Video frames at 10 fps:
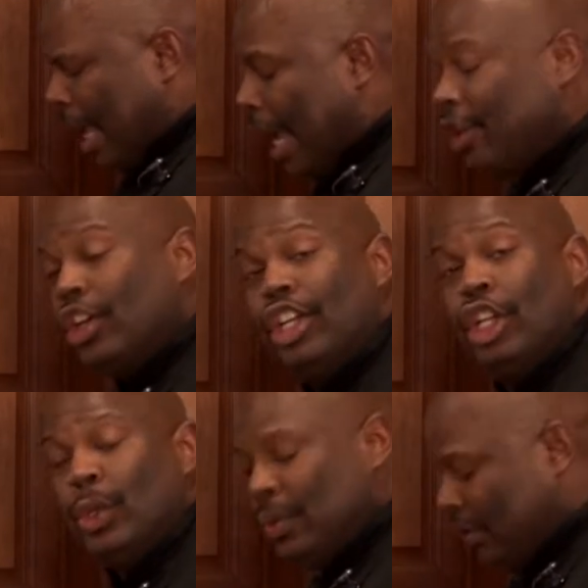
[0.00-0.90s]
And you're
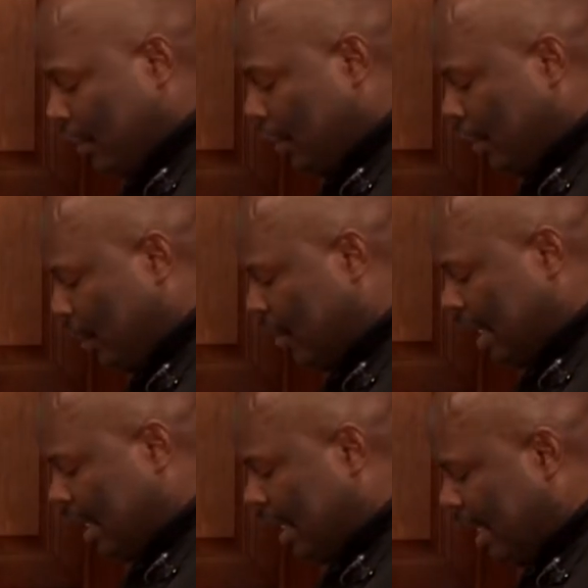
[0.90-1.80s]

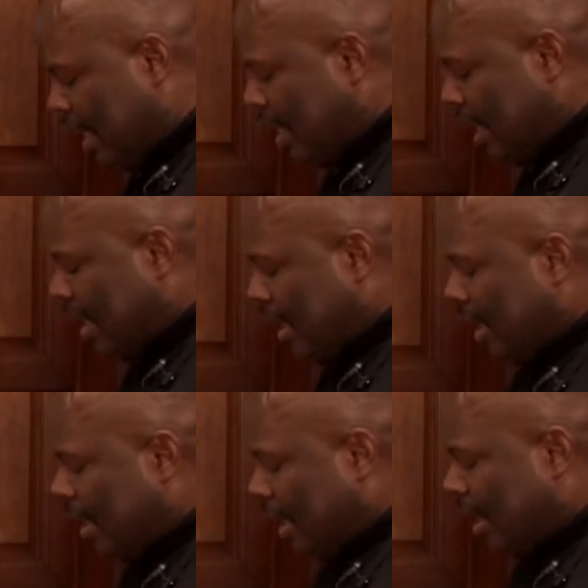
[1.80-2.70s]
using the
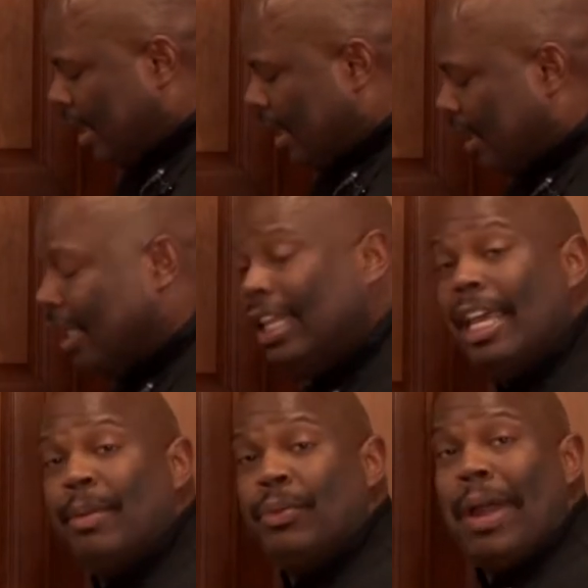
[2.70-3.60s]

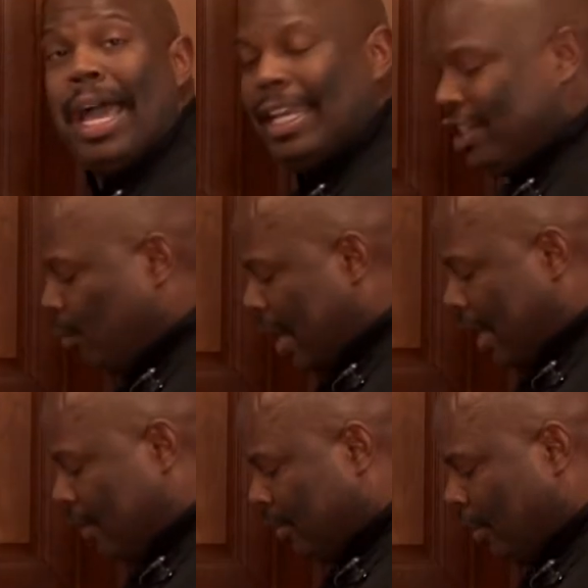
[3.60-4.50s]
lemon rind as
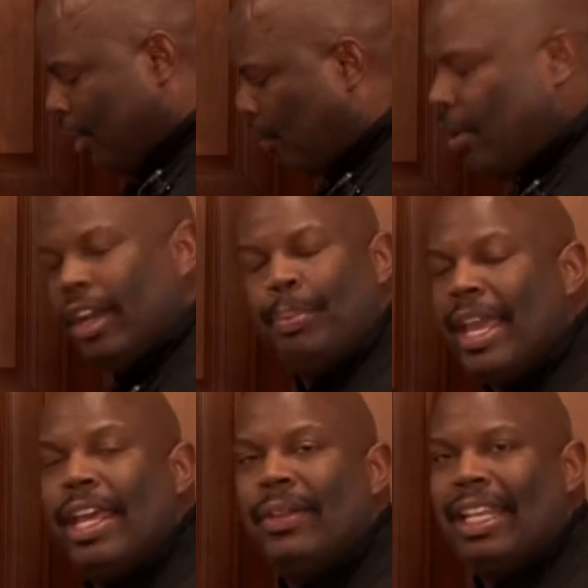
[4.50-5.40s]
well. You don't want to
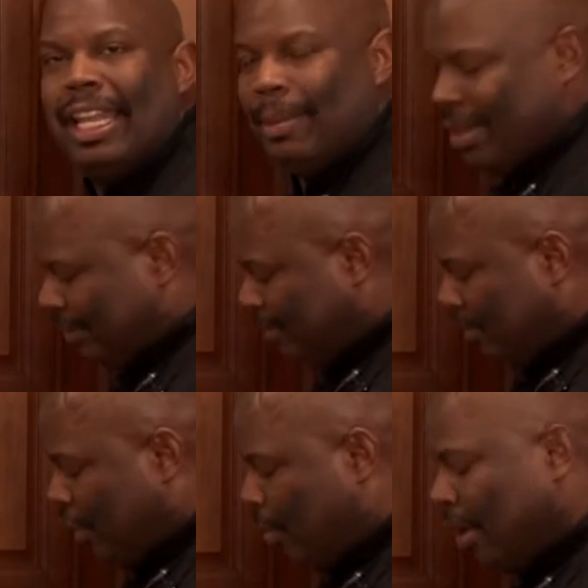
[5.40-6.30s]
peel the lemon.
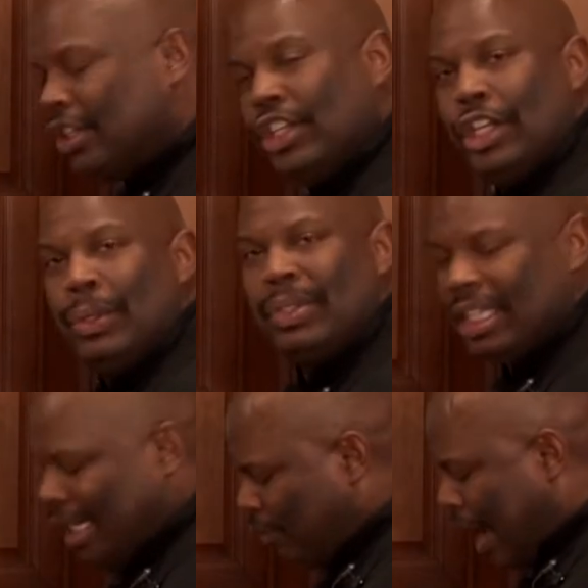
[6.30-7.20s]
You want to use
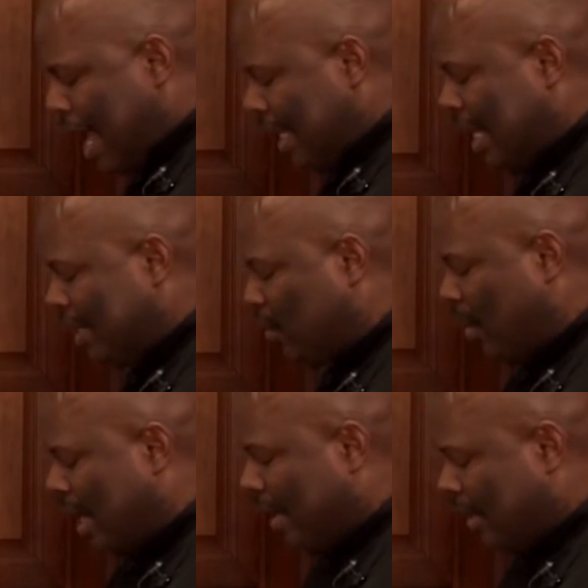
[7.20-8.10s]
the rind as
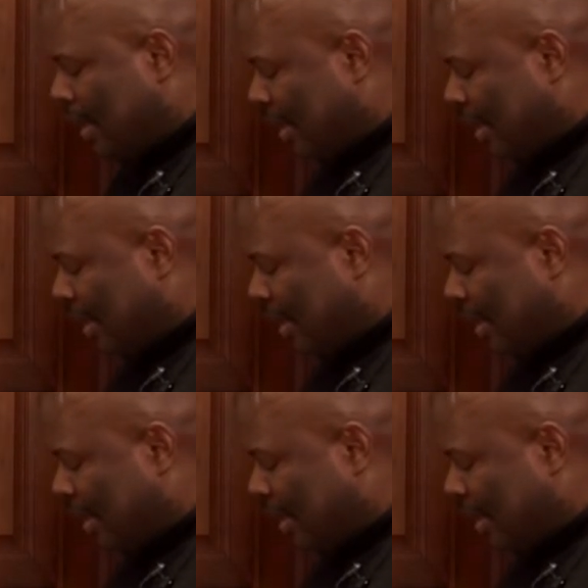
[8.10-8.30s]
well.